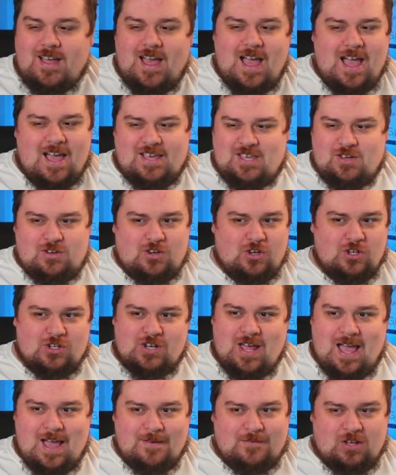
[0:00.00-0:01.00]
You could
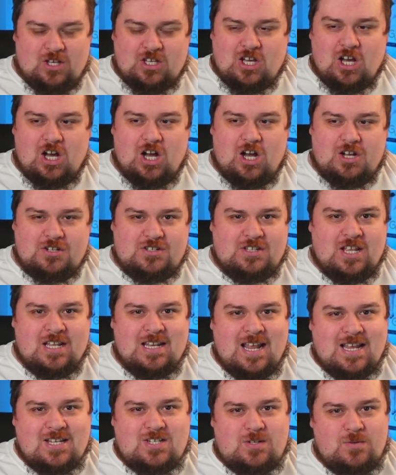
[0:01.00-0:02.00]
have a card that
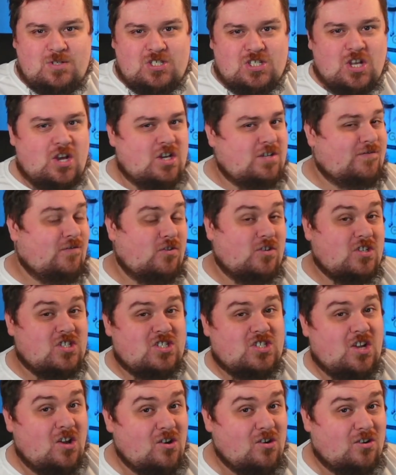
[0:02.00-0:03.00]
lets you search for a
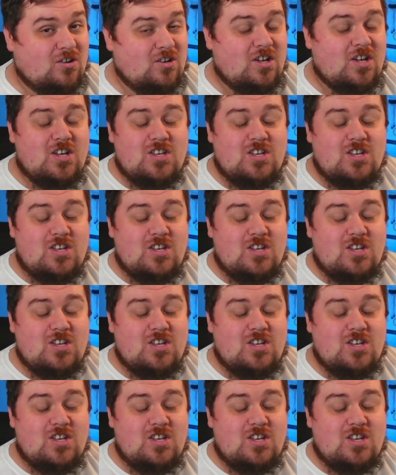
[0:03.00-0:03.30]
song.